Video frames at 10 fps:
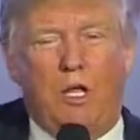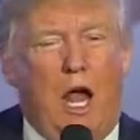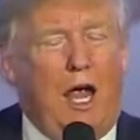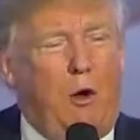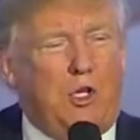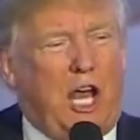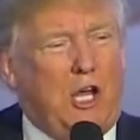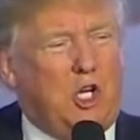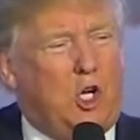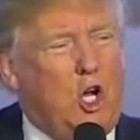I always say
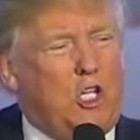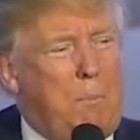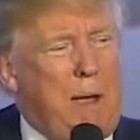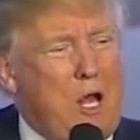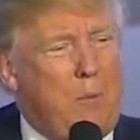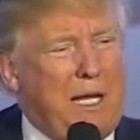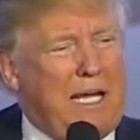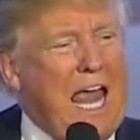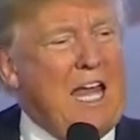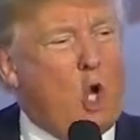he's a good debater, but he
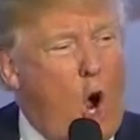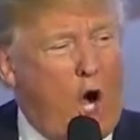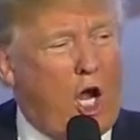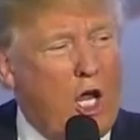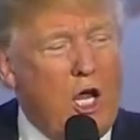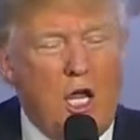can't talk.